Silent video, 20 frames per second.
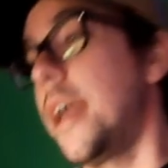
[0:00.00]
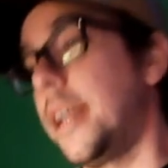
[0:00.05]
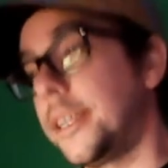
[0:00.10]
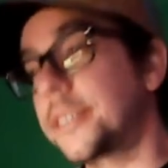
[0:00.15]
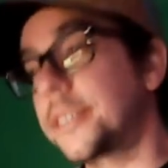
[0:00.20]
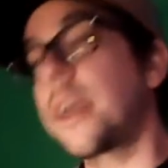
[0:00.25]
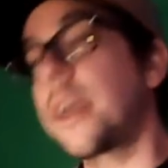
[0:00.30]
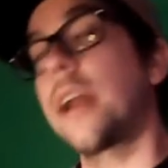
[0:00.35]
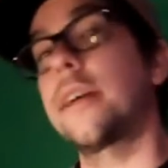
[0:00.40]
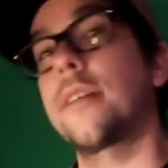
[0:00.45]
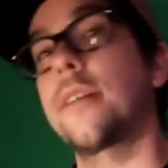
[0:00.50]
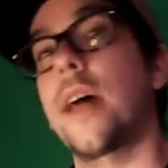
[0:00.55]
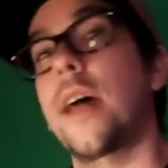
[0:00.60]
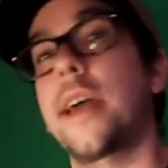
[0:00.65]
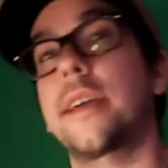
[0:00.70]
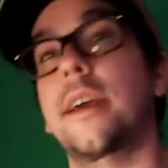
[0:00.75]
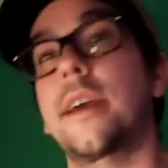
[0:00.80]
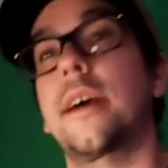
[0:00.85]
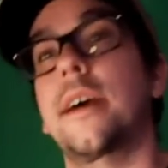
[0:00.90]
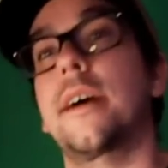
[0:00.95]
It is kind of
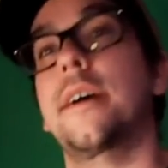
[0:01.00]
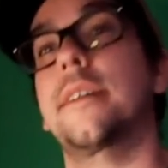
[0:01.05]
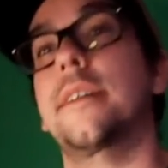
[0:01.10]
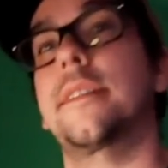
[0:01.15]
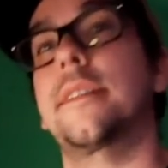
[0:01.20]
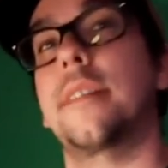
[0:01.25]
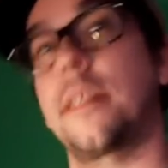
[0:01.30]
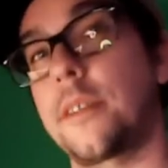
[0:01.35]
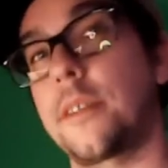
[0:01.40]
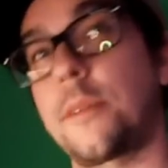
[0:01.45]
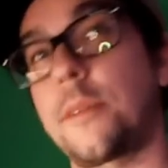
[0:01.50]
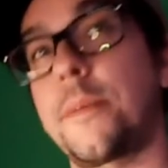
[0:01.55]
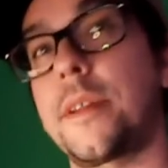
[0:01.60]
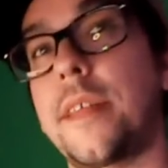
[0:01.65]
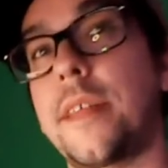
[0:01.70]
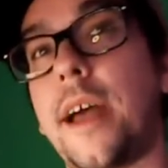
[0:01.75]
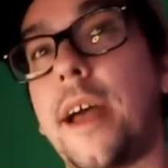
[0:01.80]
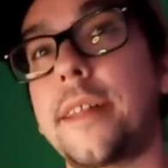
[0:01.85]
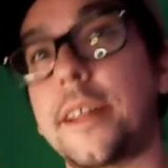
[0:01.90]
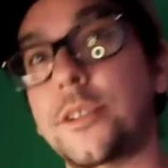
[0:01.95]
like a little
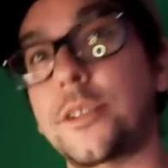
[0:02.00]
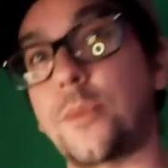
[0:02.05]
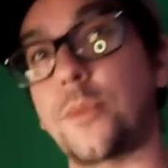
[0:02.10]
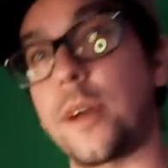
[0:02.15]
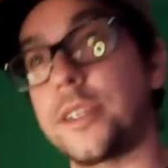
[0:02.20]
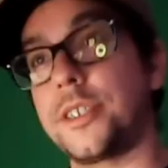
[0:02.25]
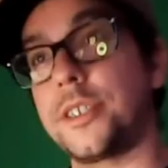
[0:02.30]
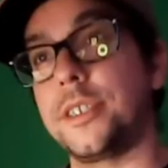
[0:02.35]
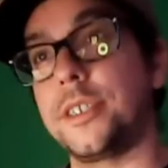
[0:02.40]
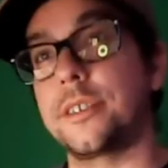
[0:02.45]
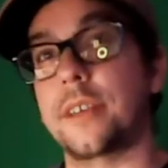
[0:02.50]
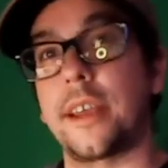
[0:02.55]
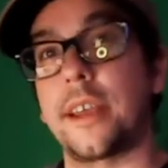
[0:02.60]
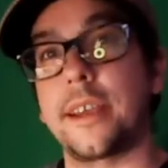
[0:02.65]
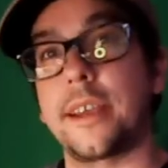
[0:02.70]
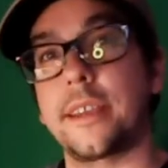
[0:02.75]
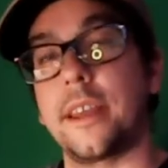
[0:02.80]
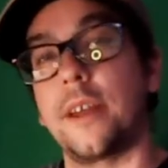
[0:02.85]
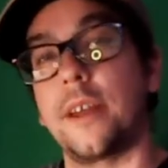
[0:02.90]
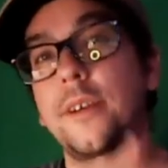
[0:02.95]
bit of that. That's why she's
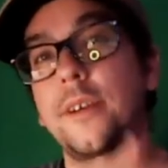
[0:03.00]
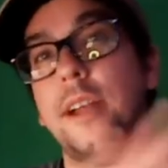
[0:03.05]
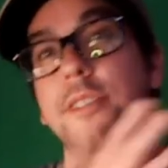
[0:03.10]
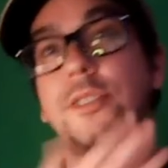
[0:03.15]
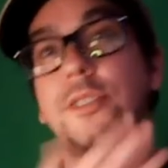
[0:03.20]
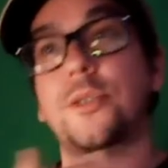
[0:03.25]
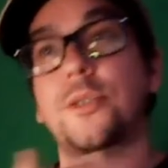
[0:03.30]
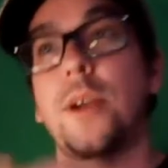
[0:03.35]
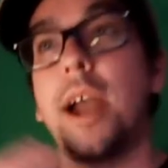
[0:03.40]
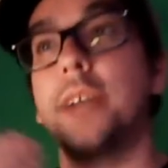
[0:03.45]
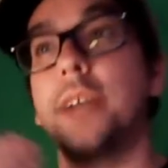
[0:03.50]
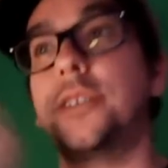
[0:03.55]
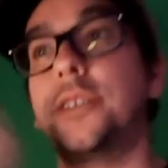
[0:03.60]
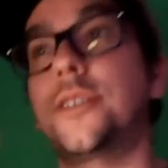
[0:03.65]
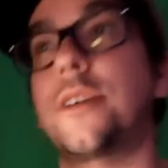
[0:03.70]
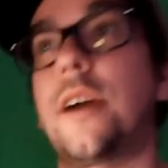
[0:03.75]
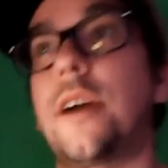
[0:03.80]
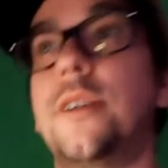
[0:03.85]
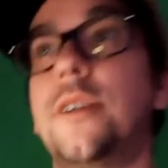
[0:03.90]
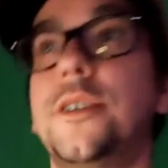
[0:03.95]
like, you know, got
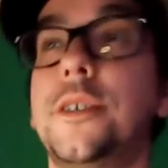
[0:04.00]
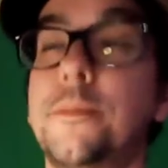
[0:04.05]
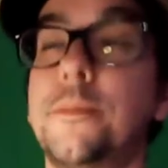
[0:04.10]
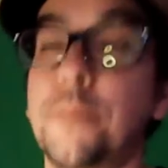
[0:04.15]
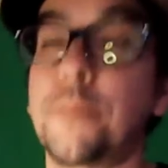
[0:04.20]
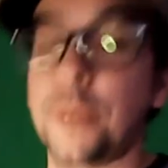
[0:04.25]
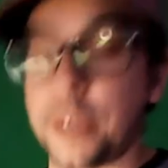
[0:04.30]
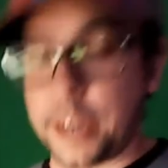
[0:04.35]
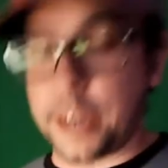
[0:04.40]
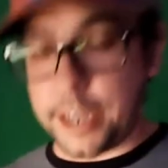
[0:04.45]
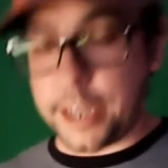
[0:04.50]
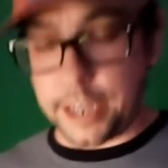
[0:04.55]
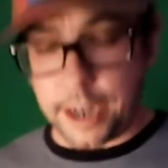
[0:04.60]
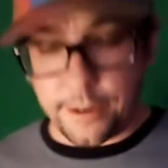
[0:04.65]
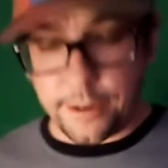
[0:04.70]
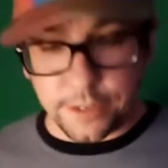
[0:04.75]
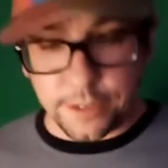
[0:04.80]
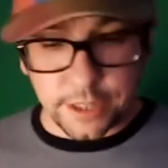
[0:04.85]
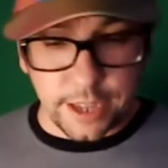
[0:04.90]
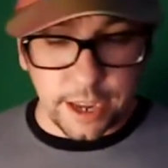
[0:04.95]
scratches on her. She's bleeding
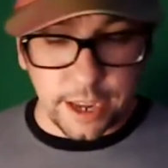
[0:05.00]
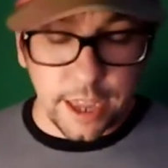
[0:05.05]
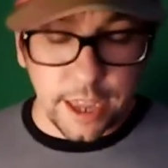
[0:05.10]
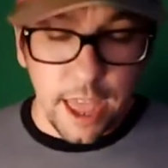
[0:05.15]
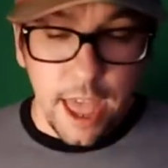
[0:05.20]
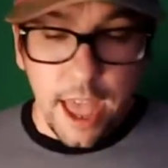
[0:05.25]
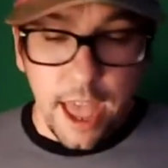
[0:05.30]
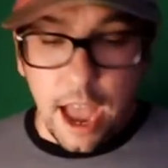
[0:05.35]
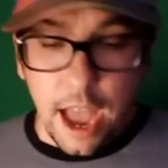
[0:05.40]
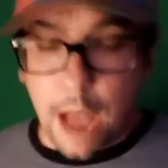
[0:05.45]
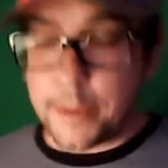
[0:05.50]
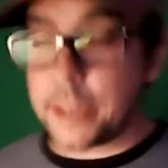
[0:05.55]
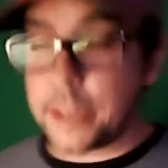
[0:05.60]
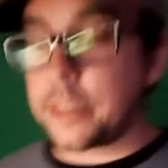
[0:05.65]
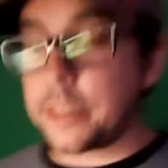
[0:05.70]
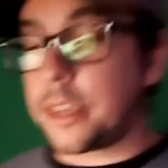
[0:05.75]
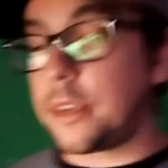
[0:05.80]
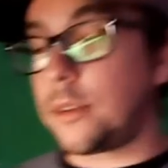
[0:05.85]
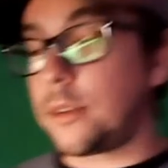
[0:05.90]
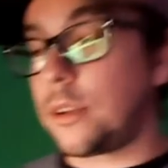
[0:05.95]
and everything. I
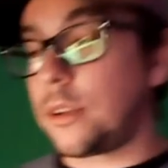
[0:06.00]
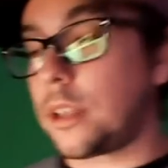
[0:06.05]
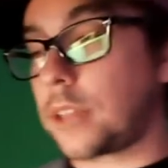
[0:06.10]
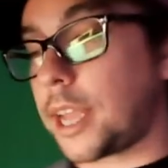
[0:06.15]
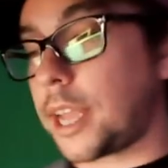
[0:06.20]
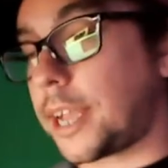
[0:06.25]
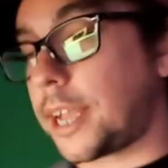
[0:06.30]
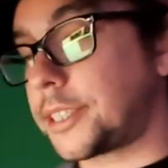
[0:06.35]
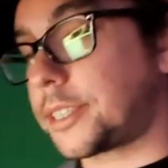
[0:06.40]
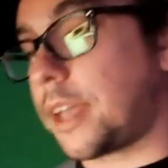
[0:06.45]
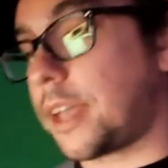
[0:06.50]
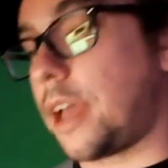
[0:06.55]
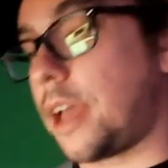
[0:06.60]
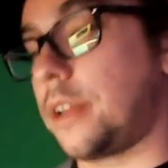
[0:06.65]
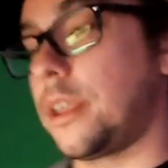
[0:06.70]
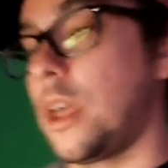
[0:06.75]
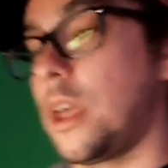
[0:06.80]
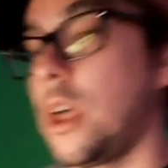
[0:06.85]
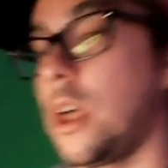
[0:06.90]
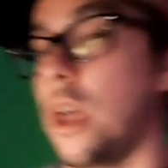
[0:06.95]
mean,
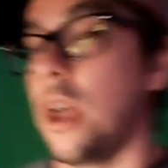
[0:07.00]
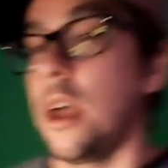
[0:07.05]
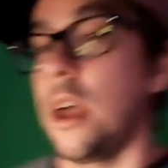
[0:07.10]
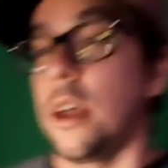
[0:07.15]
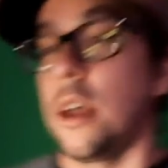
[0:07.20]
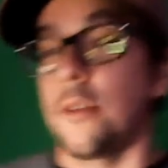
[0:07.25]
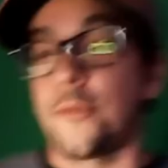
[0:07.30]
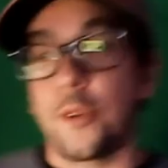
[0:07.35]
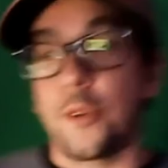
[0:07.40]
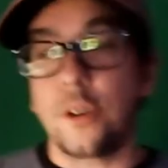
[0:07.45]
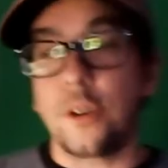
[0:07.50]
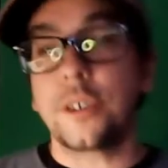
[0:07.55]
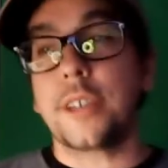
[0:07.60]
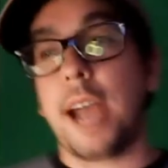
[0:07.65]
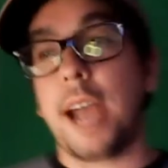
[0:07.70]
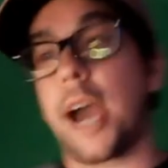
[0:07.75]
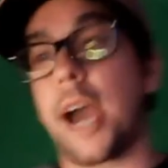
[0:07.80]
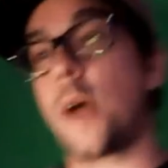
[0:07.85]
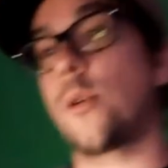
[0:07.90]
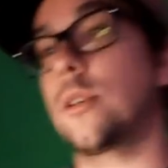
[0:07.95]

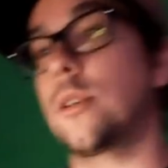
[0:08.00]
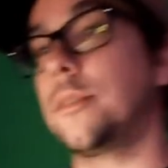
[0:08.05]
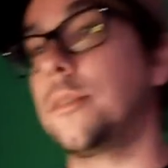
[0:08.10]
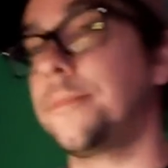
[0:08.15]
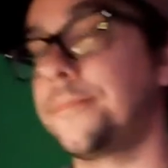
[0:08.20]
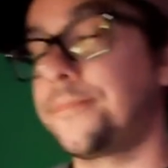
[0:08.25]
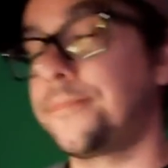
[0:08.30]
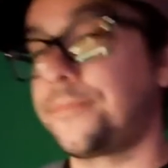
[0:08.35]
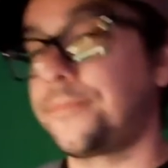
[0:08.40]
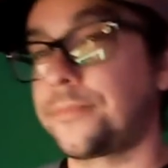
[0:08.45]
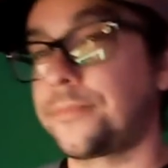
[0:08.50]
first hour